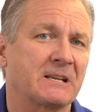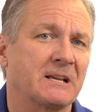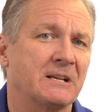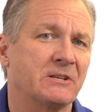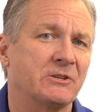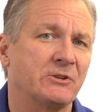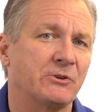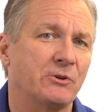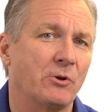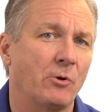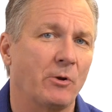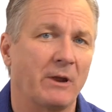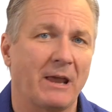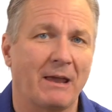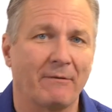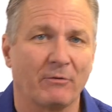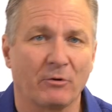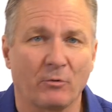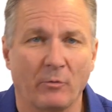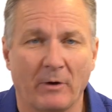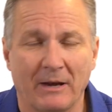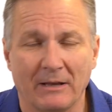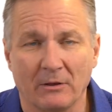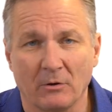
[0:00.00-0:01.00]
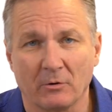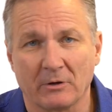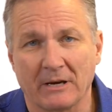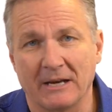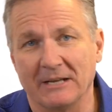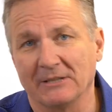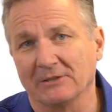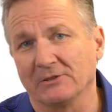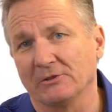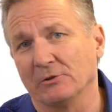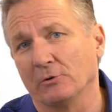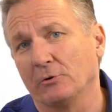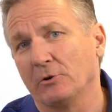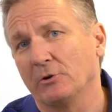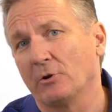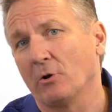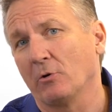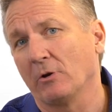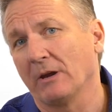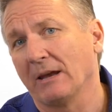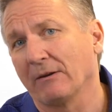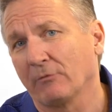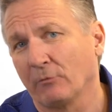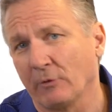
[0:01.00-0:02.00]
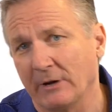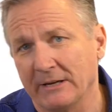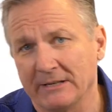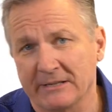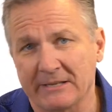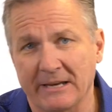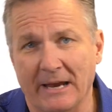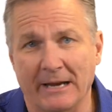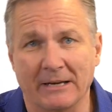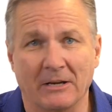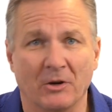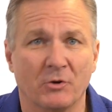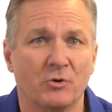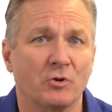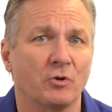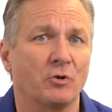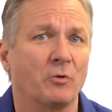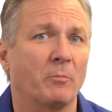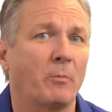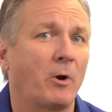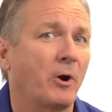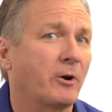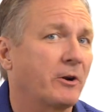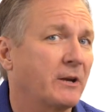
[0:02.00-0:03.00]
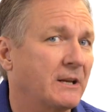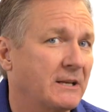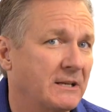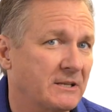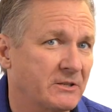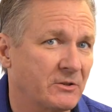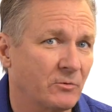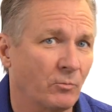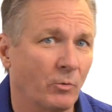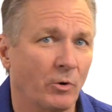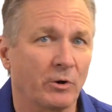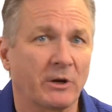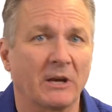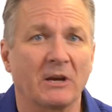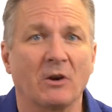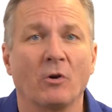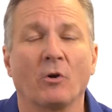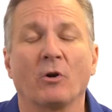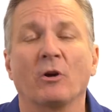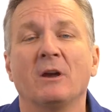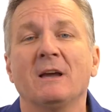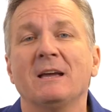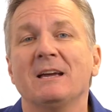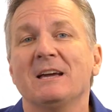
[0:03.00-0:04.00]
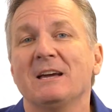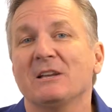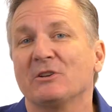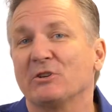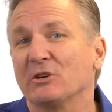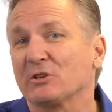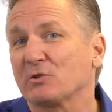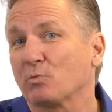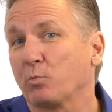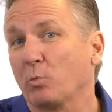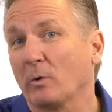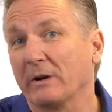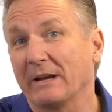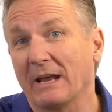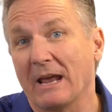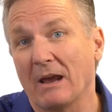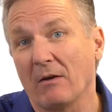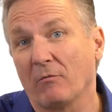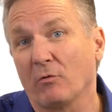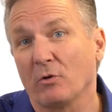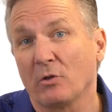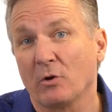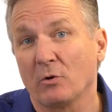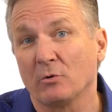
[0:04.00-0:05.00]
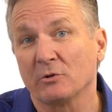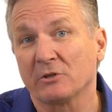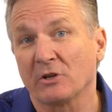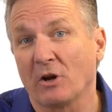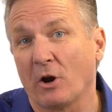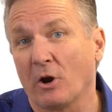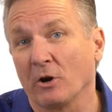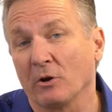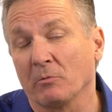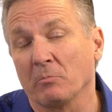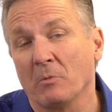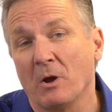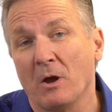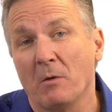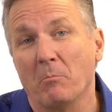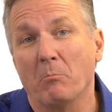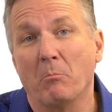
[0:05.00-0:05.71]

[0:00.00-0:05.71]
because you don't have a great location, or you don't have great signage, or your marketing isn't working, or just whatever those are.